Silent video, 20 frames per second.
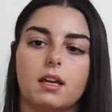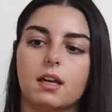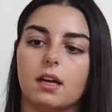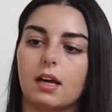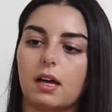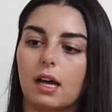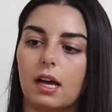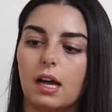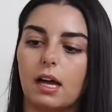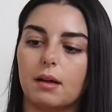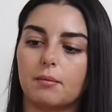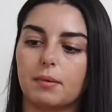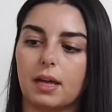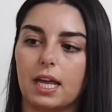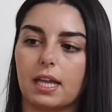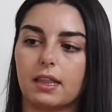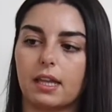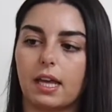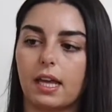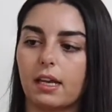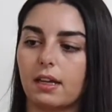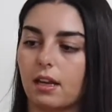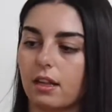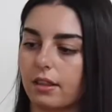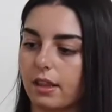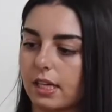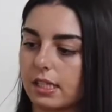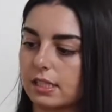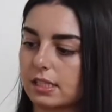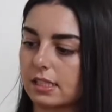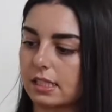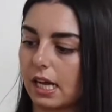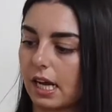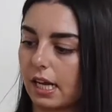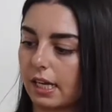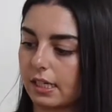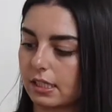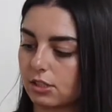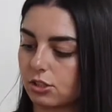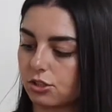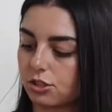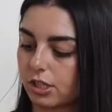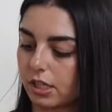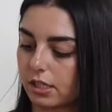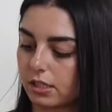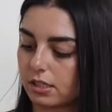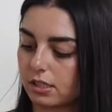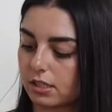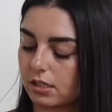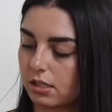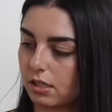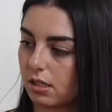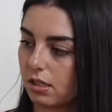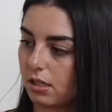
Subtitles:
And then this side is just